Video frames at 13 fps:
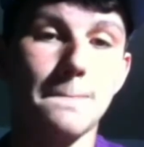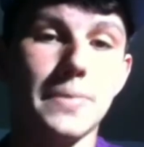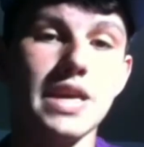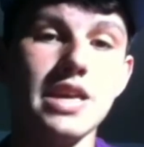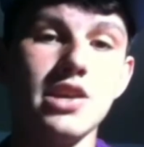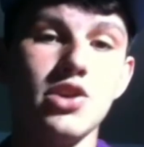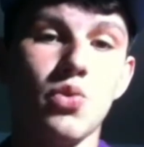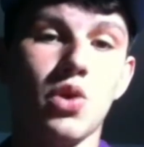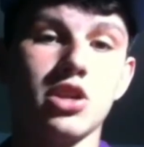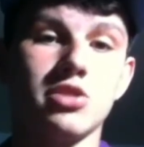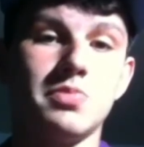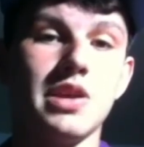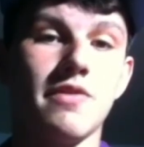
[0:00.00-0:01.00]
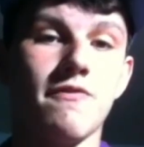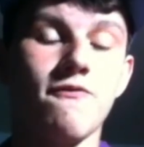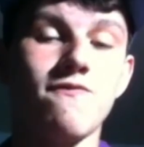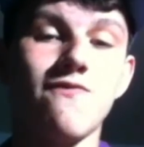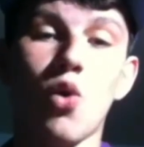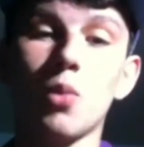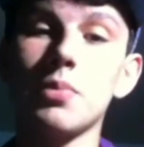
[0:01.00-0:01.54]
B, you want it to be
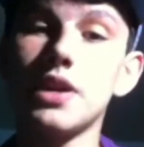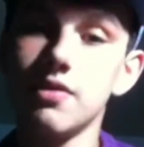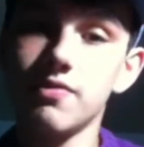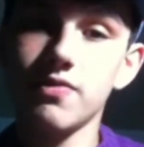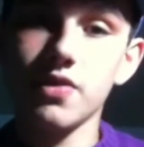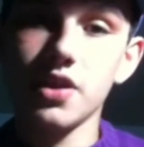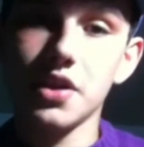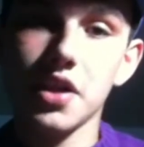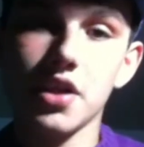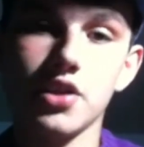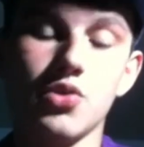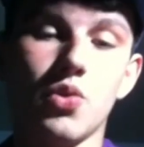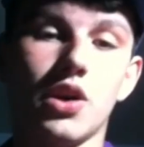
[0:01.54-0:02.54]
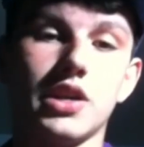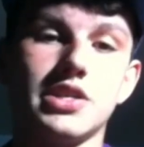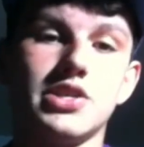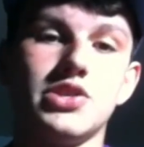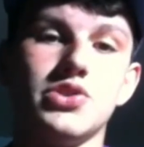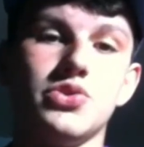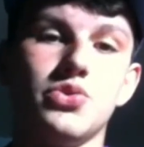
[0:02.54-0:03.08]
informative. You want it
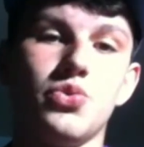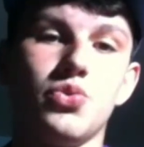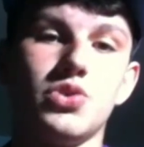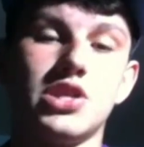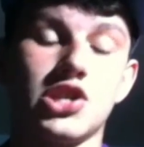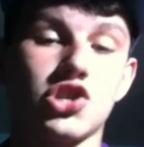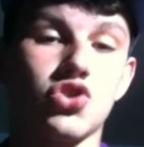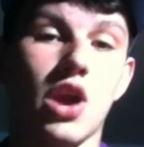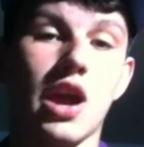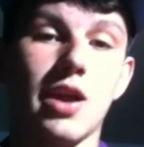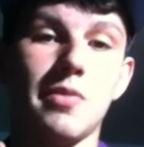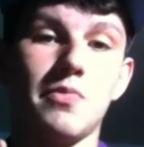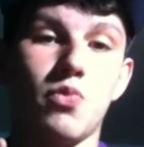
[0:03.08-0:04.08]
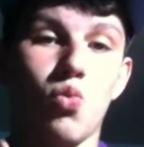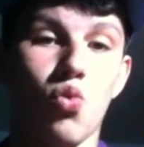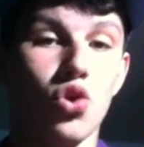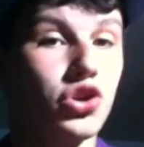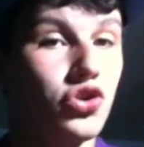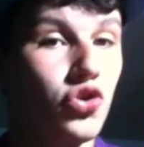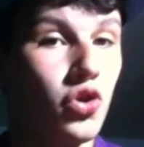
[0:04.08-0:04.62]
to describe
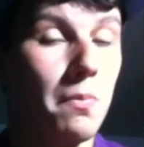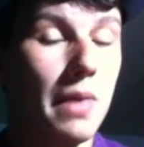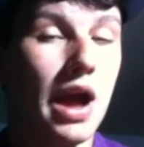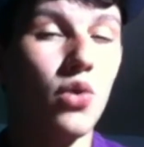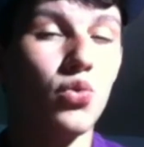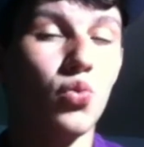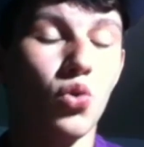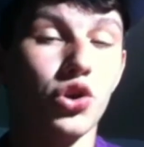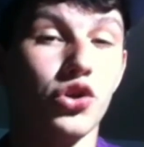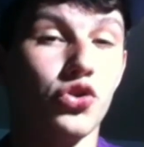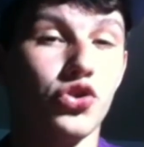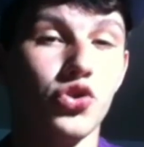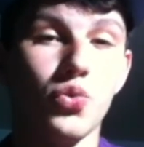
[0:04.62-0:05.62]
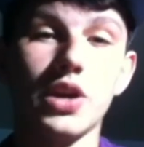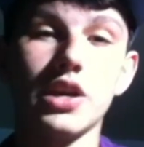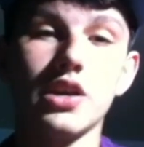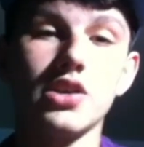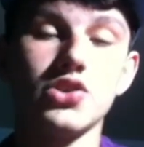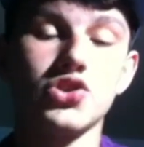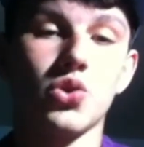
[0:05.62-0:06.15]
what you're about, what you're
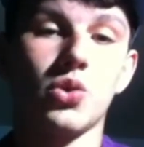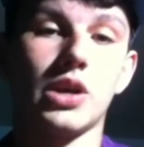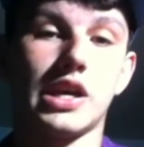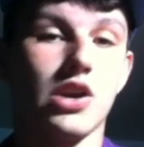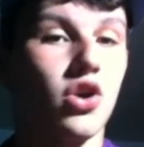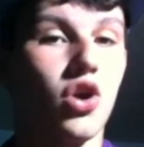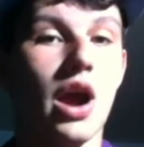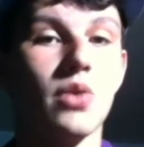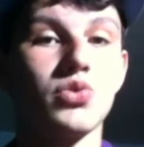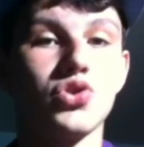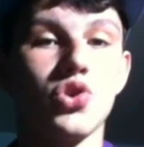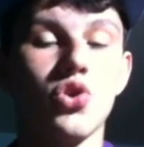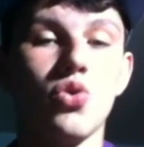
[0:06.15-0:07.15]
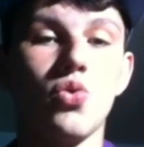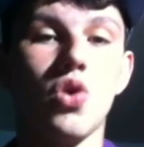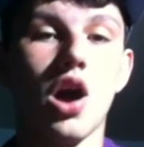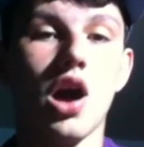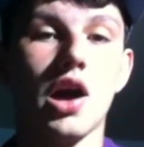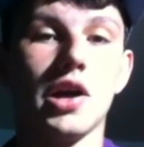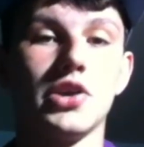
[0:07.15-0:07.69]
doing. So like in our outro,
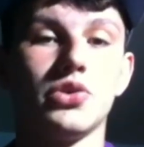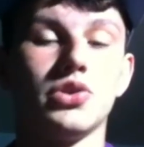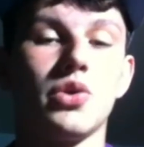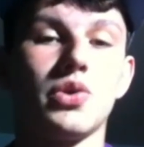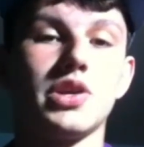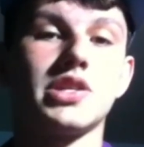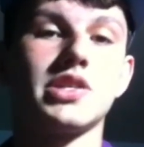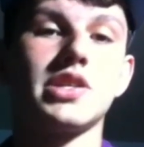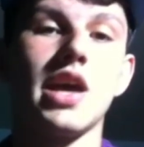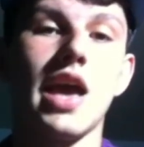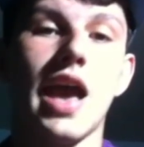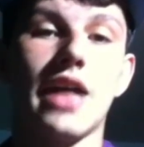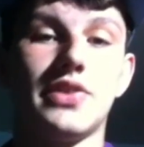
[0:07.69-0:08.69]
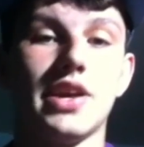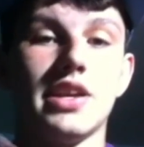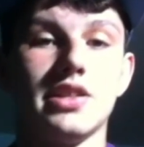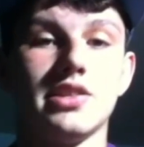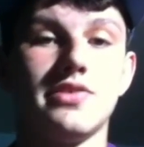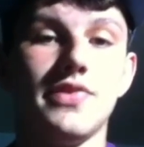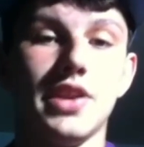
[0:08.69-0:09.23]
you'll notice at the end
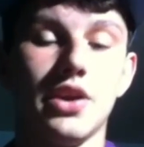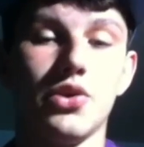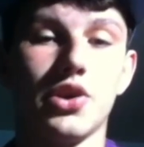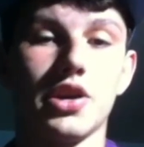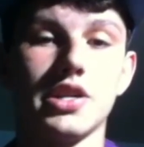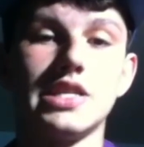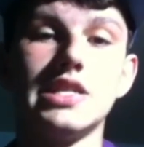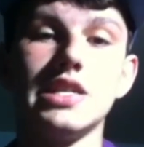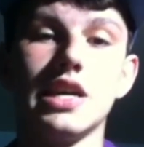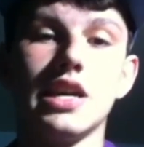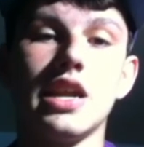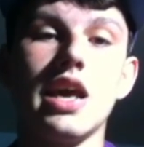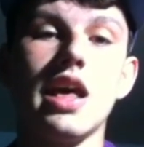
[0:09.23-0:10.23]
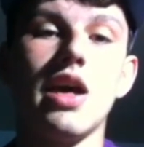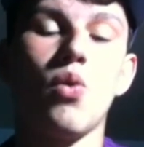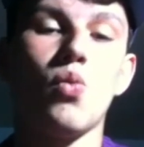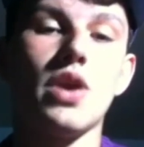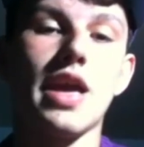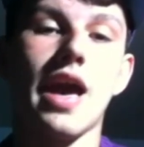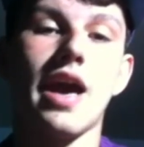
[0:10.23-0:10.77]
of this video, you're going to see it,
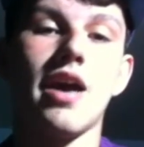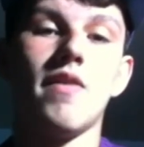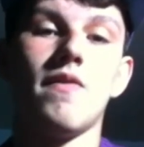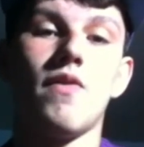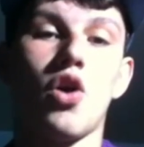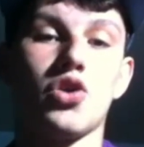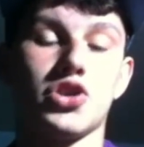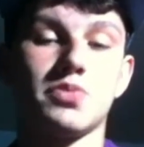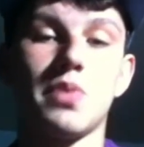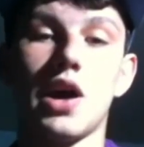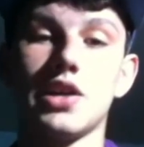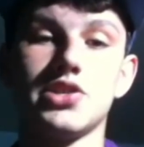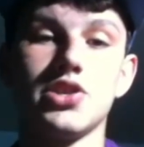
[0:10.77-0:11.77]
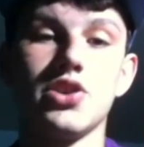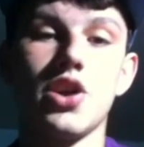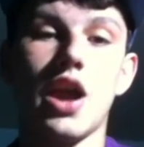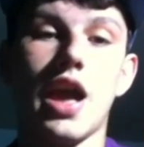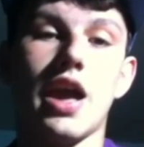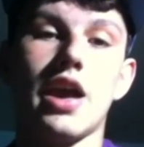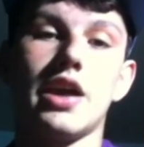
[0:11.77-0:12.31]
we have our sponsor
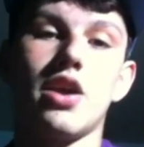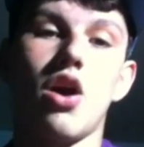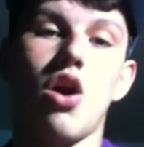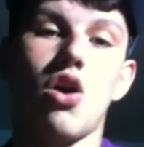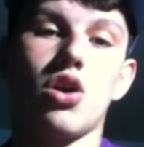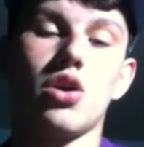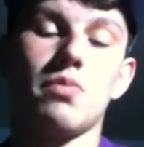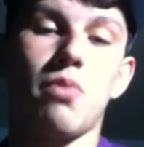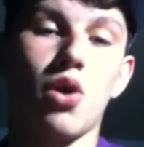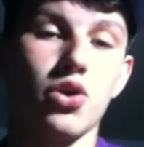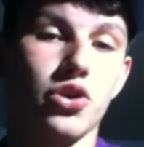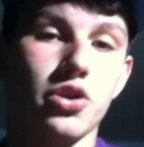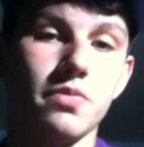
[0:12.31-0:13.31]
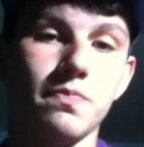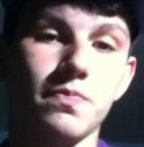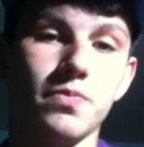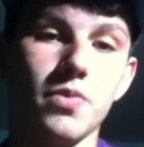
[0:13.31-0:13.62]
and our partner,